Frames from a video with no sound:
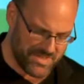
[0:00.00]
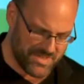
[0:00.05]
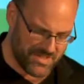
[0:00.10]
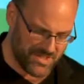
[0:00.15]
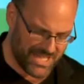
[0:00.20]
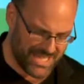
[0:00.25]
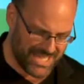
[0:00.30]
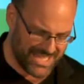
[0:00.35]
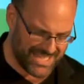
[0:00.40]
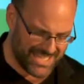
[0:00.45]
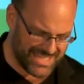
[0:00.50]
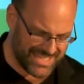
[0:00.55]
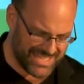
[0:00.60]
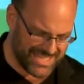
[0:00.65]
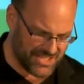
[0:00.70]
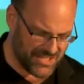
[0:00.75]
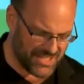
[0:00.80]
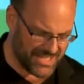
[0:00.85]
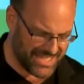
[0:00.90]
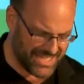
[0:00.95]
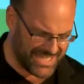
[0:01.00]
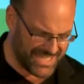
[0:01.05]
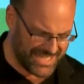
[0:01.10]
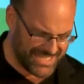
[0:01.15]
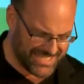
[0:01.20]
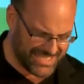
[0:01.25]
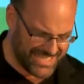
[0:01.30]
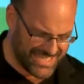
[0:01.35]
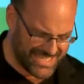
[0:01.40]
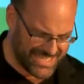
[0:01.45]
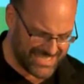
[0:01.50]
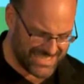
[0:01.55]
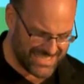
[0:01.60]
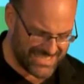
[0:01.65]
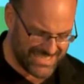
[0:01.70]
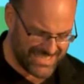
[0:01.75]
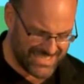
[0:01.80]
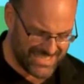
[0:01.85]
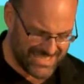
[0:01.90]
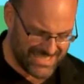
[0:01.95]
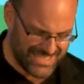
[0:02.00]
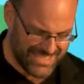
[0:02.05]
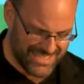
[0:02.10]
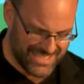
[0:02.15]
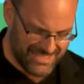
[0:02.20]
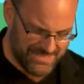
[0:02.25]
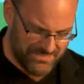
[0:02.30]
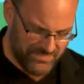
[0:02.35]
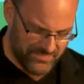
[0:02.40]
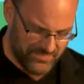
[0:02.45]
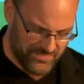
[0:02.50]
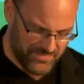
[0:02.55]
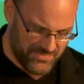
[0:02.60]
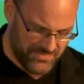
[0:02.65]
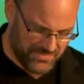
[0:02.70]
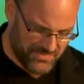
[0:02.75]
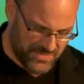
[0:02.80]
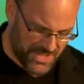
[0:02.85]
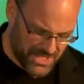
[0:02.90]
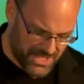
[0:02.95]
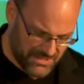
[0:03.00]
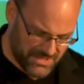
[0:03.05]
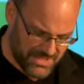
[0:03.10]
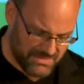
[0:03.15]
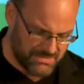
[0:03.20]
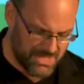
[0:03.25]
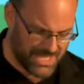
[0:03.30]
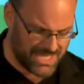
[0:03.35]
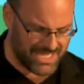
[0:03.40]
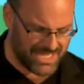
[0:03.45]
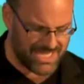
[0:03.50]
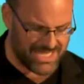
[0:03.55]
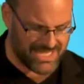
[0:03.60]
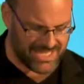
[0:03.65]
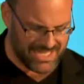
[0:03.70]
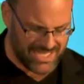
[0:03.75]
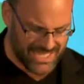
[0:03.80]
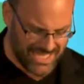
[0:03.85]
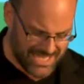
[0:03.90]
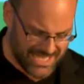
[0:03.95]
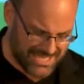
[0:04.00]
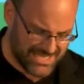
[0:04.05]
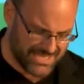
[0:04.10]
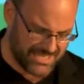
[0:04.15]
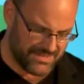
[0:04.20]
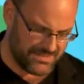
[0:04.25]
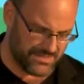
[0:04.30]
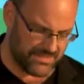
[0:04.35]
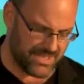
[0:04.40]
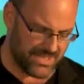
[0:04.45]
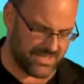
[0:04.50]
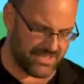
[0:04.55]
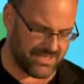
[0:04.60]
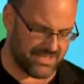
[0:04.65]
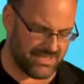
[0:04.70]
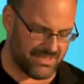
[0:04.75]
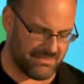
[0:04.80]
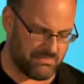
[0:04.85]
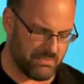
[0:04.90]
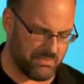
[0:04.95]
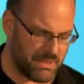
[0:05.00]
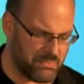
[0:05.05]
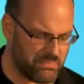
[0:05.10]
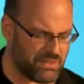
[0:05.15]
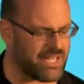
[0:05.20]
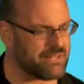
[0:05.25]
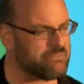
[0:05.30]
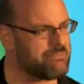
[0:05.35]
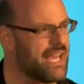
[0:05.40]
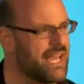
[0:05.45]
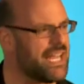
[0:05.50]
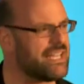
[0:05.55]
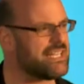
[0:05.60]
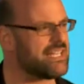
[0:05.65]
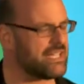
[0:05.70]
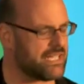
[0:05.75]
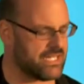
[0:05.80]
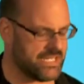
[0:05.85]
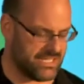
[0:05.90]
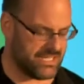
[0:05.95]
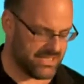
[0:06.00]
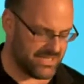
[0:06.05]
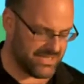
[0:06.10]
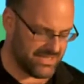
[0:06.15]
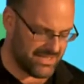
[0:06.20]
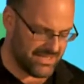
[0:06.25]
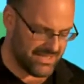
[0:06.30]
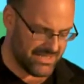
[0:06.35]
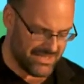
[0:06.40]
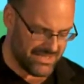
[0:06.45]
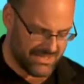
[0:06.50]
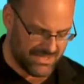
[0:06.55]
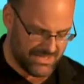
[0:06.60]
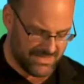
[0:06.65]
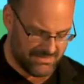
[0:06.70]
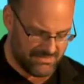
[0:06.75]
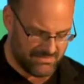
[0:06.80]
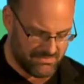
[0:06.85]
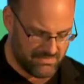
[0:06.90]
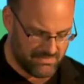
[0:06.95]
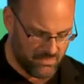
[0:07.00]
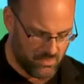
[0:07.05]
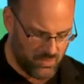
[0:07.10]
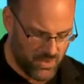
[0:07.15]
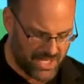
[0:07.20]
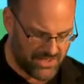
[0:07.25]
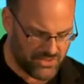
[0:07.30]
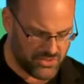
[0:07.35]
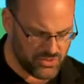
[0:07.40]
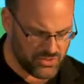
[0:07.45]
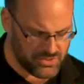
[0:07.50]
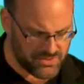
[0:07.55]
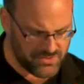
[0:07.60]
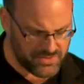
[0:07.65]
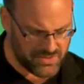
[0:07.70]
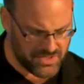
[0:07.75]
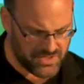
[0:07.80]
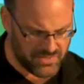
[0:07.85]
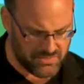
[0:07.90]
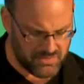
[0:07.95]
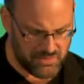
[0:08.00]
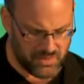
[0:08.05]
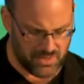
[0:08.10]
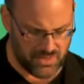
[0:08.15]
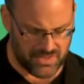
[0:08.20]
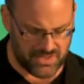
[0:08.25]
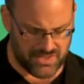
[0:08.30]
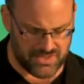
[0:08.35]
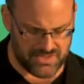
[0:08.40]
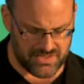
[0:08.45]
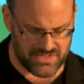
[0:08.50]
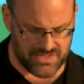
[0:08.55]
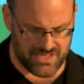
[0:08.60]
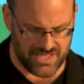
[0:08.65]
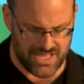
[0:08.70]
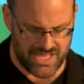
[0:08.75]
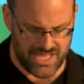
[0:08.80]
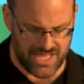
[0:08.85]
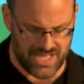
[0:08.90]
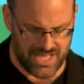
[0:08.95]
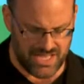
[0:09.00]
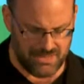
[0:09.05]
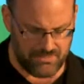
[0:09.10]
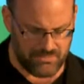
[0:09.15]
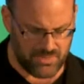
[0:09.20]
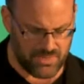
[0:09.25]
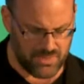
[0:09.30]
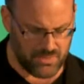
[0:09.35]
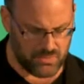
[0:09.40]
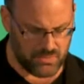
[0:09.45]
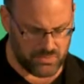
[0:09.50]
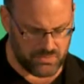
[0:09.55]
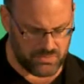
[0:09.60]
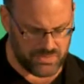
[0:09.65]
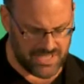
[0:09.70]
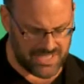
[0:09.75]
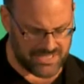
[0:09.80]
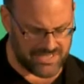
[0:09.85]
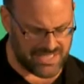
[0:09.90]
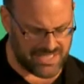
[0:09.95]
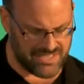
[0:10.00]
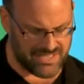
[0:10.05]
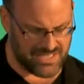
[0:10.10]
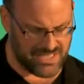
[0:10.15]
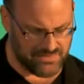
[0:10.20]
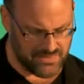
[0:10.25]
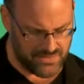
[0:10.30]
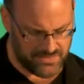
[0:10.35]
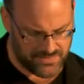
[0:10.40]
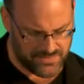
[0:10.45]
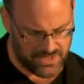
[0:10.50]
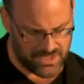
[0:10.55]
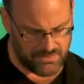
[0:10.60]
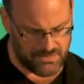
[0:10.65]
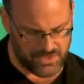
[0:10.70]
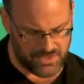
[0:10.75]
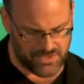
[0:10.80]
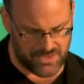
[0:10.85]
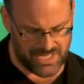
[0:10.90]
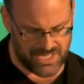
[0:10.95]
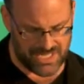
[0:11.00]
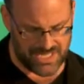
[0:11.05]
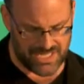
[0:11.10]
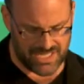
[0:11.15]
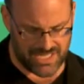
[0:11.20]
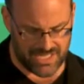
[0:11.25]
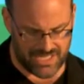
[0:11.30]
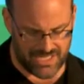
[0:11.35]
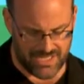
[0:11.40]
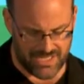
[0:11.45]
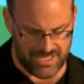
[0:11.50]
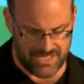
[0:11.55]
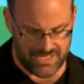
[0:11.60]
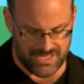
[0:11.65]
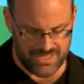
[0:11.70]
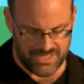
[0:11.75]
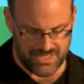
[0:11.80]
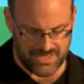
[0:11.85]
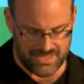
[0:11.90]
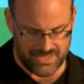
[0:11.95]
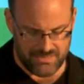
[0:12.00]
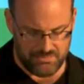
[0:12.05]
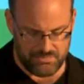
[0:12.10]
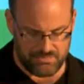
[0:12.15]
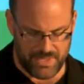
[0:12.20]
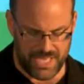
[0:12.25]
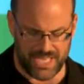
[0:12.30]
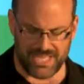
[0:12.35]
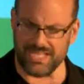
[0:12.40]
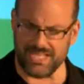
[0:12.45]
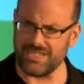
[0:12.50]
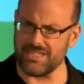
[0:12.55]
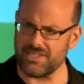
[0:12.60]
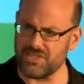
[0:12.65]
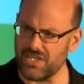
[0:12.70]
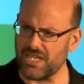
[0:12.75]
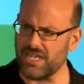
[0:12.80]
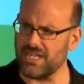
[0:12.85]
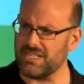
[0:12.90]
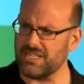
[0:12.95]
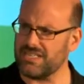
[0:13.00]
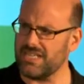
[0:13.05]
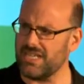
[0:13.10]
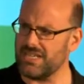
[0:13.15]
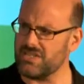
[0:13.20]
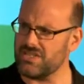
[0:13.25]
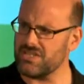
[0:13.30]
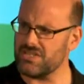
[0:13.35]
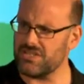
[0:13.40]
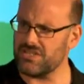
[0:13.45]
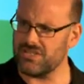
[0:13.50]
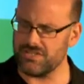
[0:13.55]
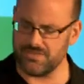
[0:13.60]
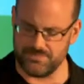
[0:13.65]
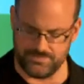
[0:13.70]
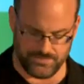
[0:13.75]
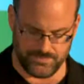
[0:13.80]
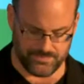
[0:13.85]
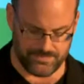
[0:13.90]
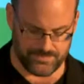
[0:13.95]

Cooking, it's easy. Follow the money, eat different, be pragmatic. Why school food is important, the necessity for farmer training, banning the chicken tender.